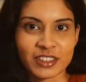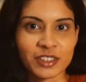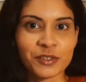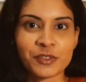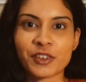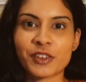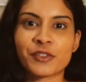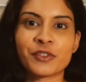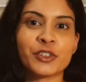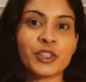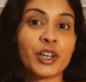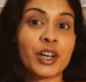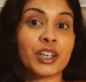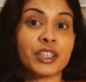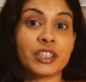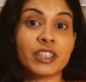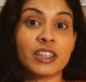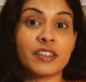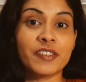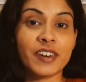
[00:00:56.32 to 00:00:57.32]
if you're a
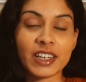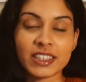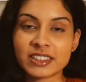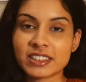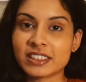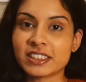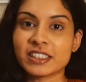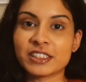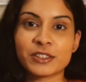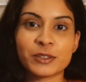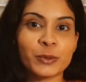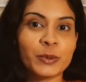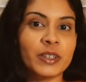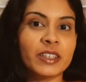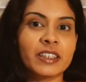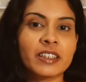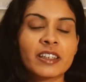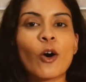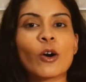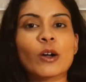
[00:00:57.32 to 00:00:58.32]
university
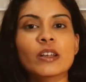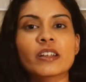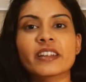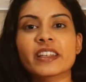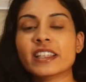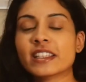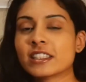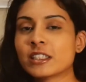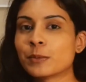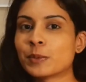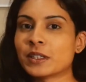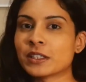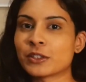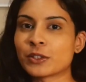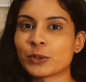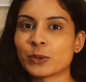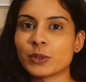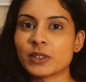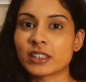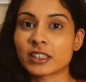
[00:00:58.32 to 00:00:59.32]
student or learning to
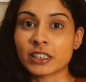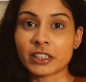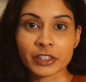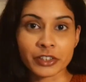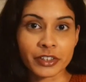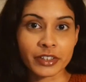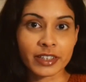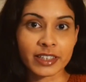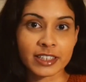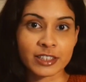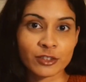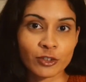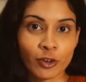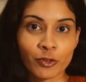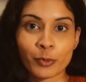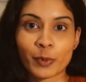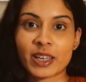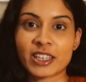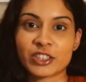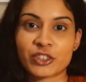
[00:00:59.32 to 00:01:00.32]
pursue a career in
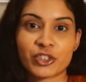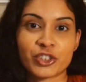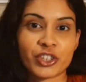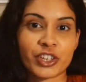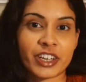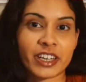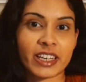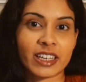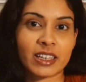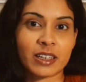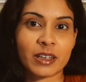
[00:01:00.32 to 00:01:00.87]
software engineering